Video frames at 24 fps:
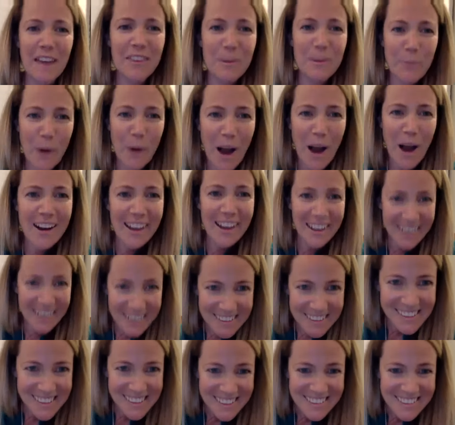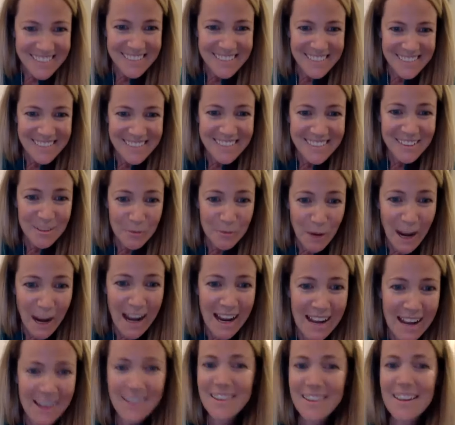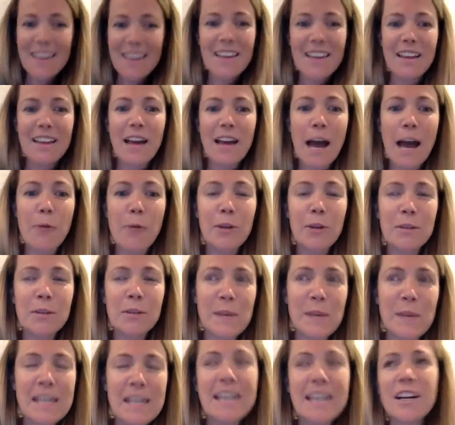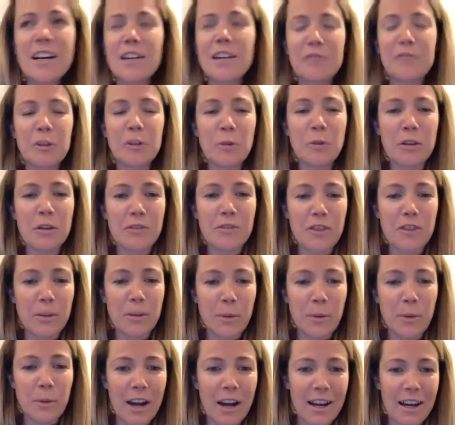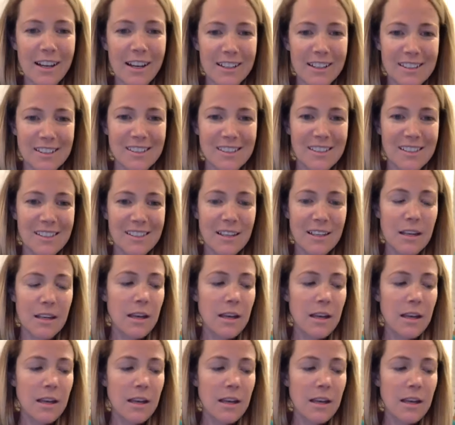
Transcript: the products right i wouldn't be here if it weren't for the products